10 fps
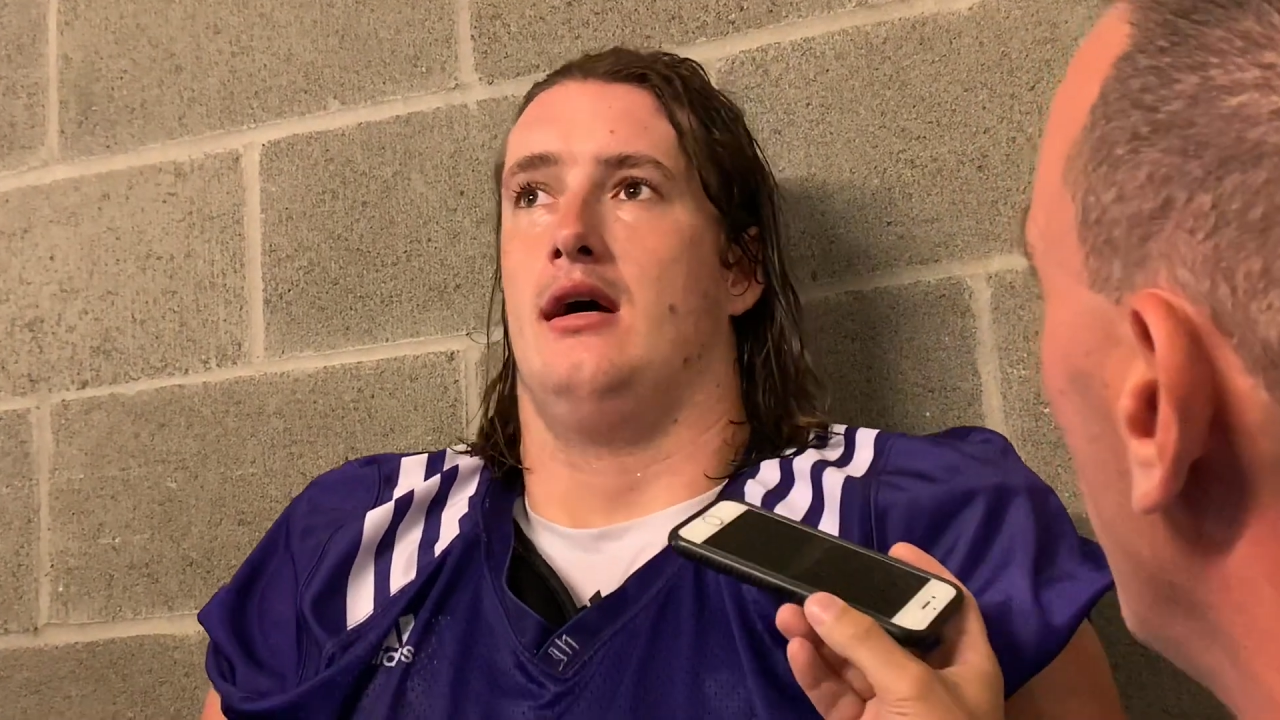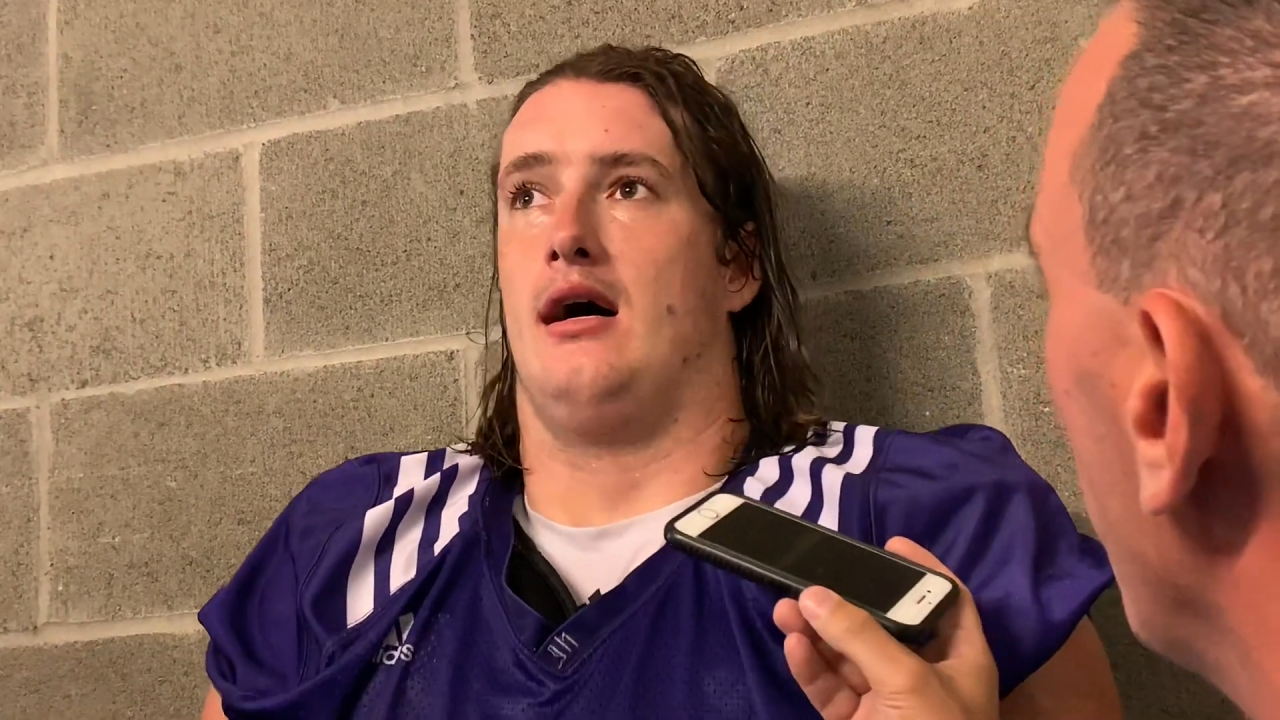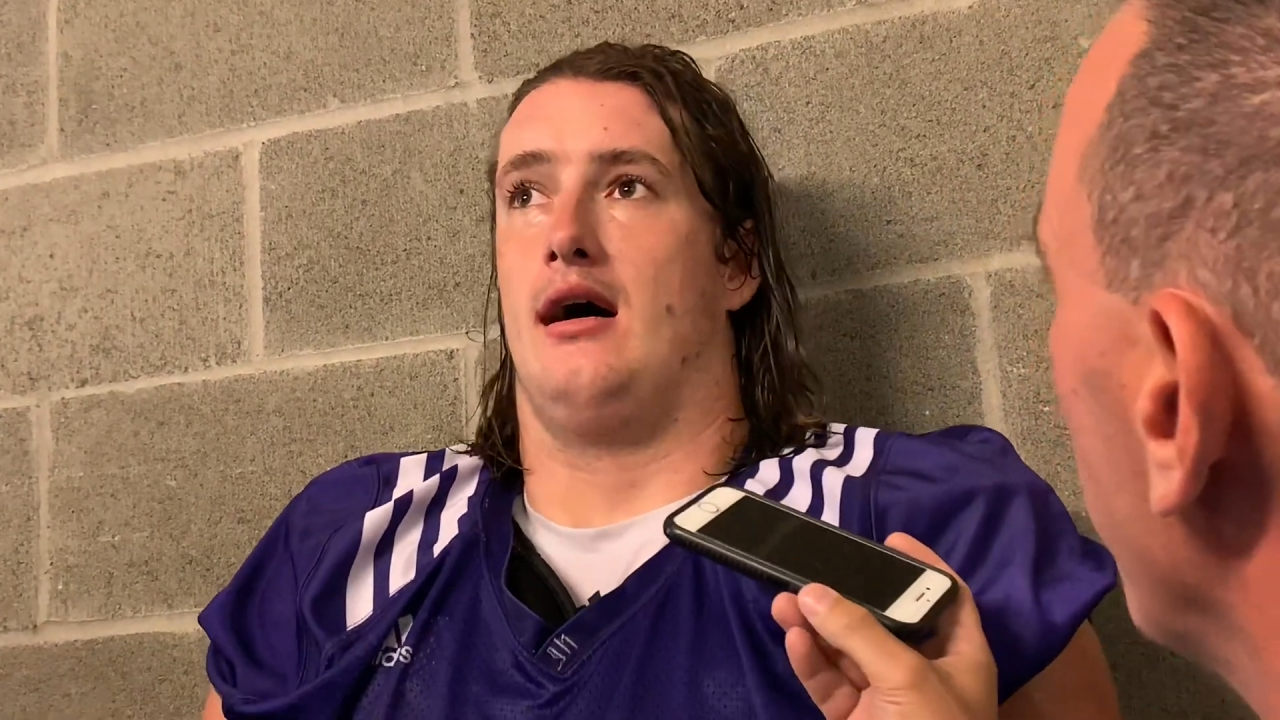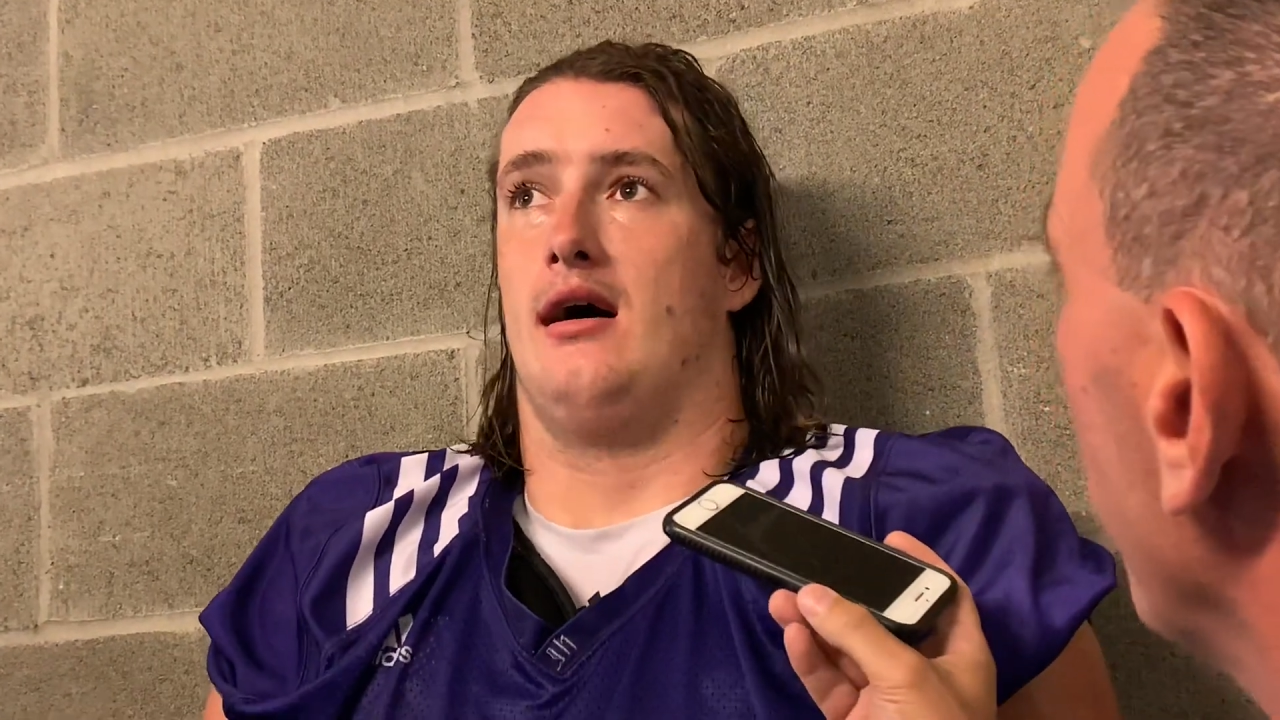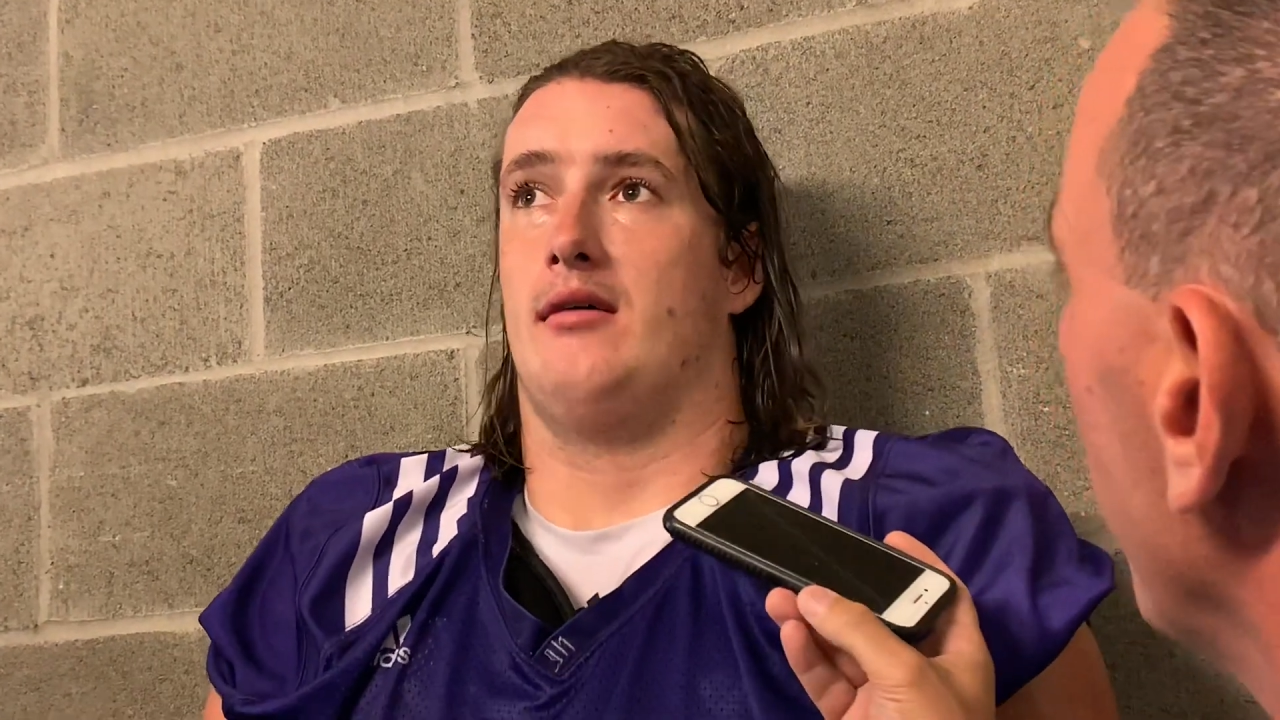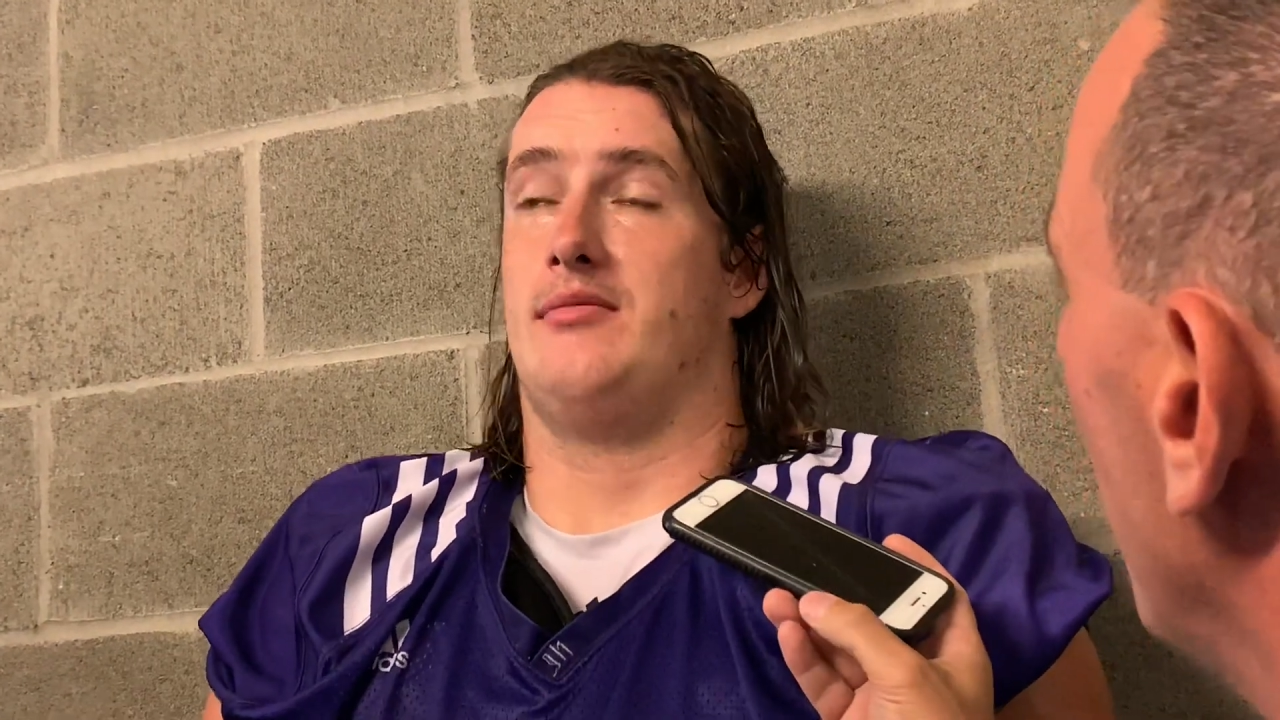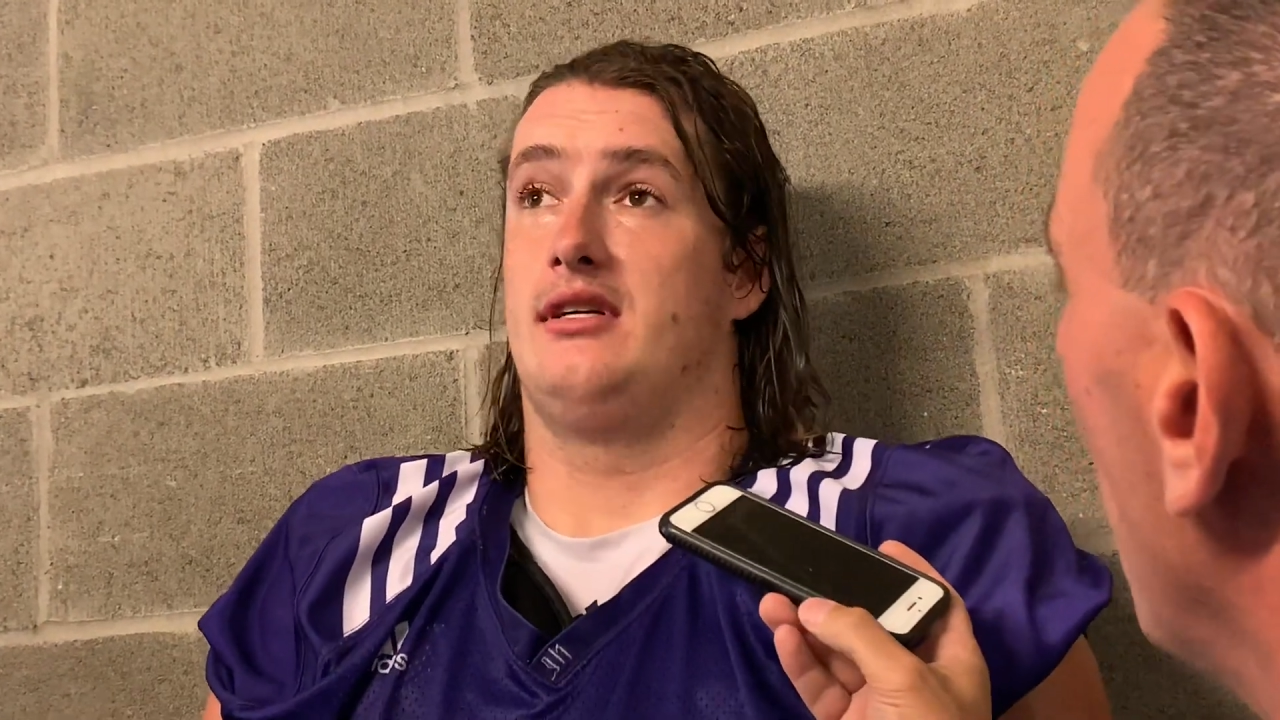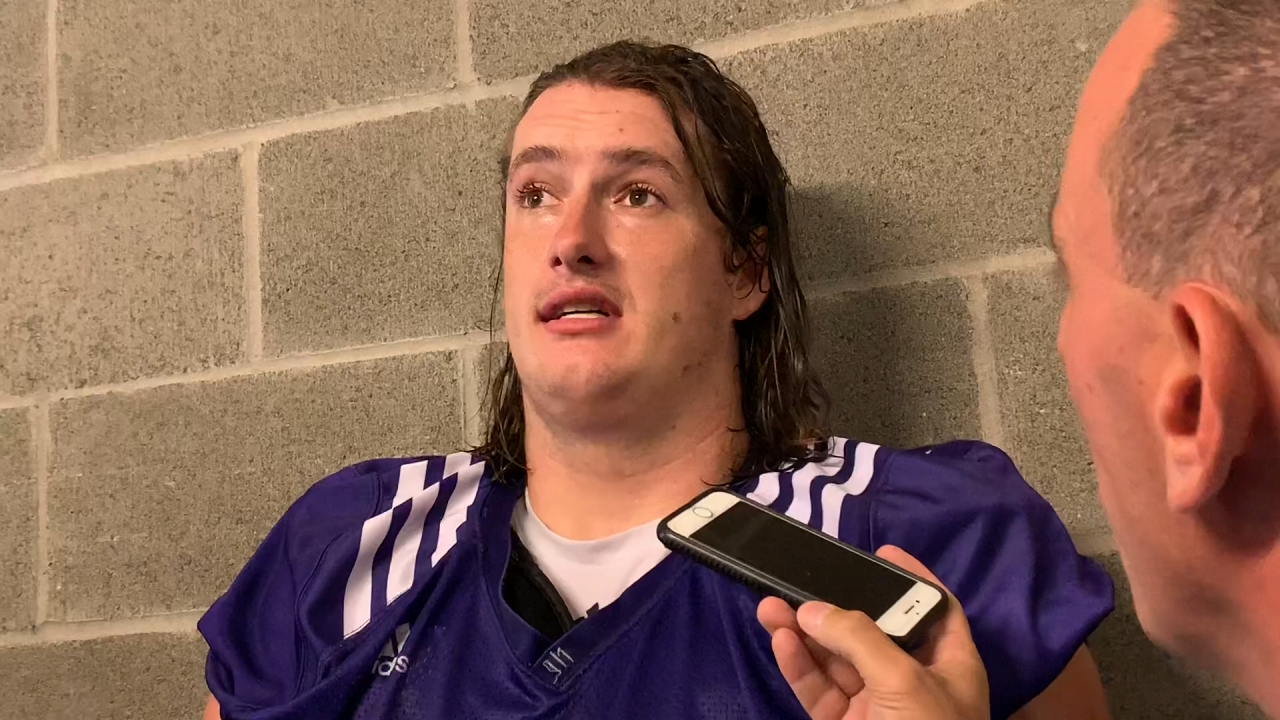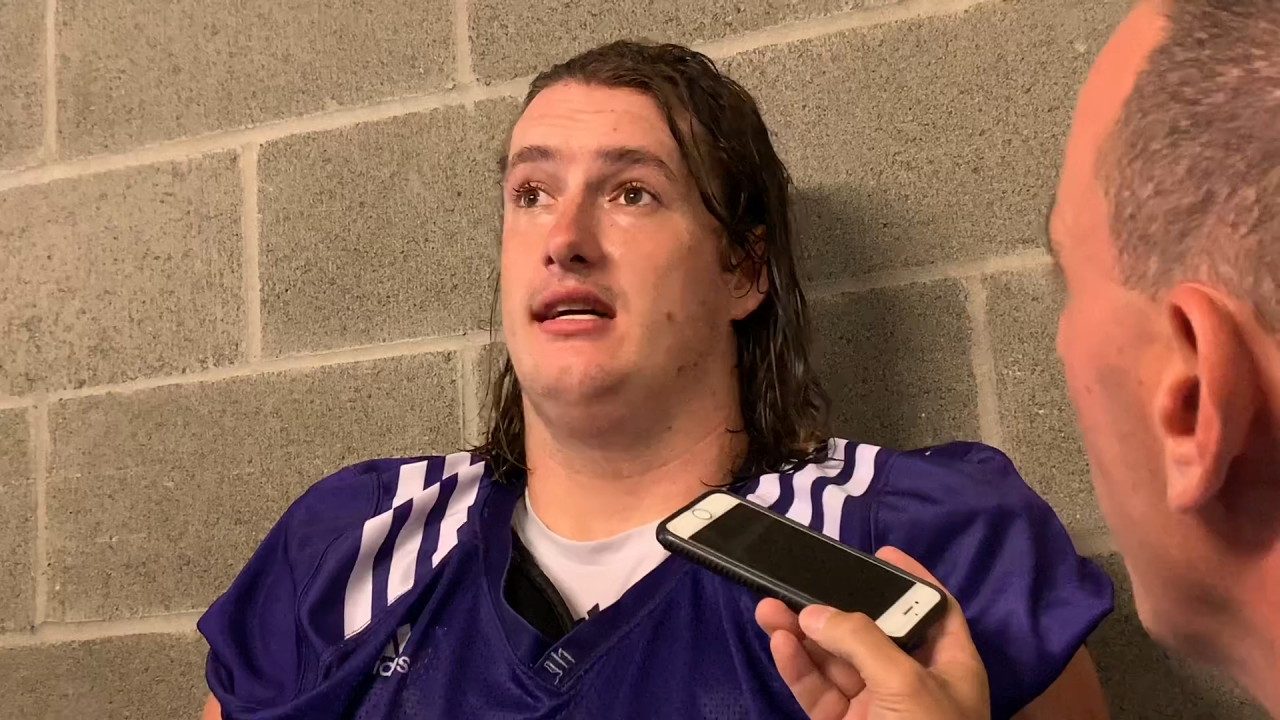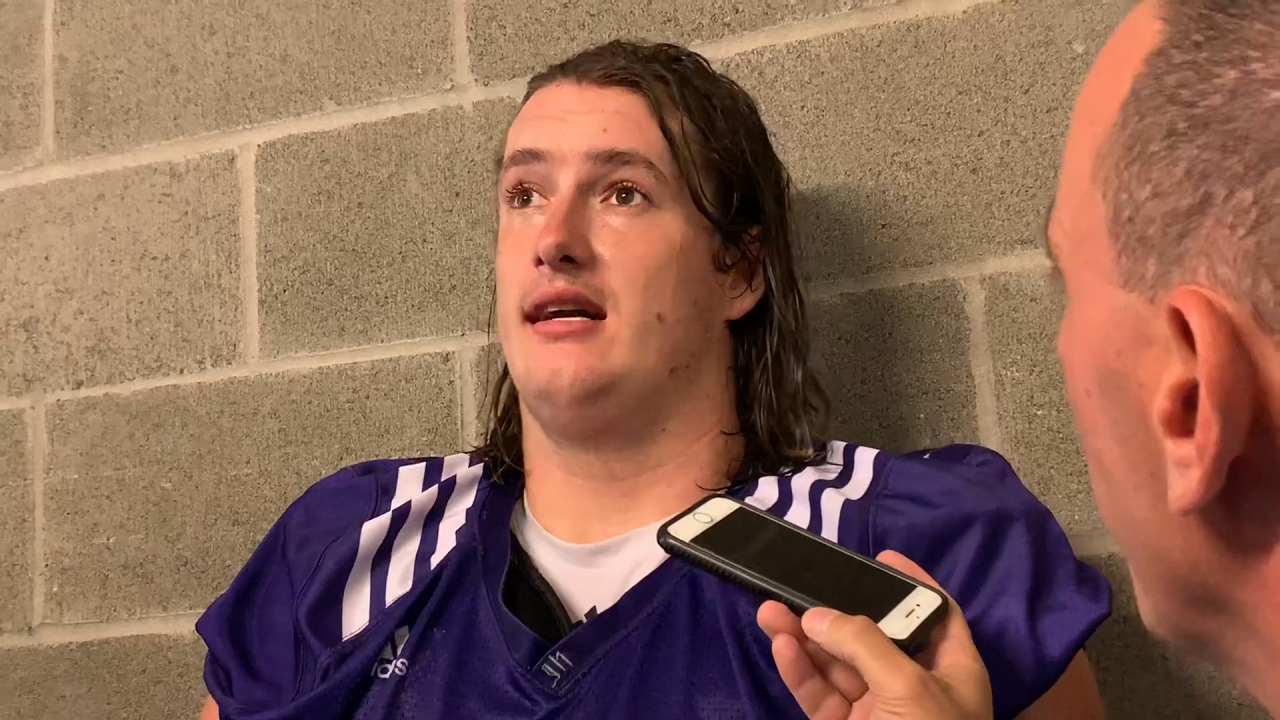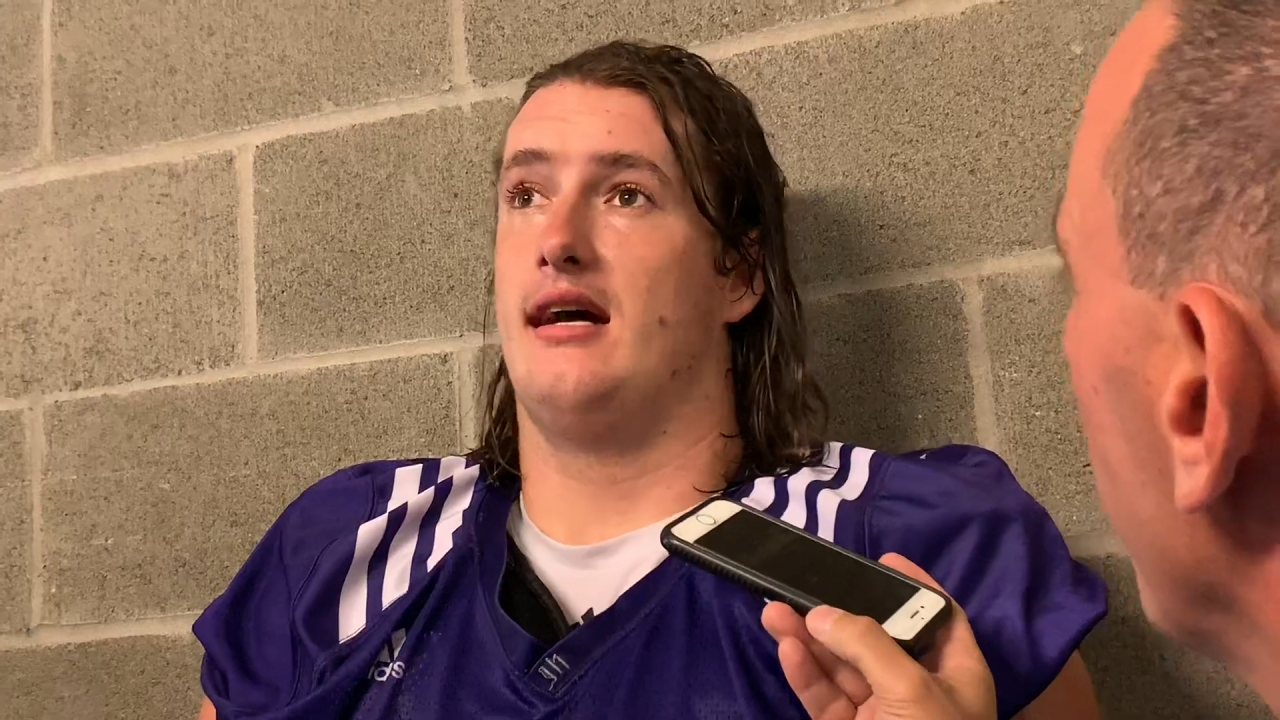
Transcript: They're good.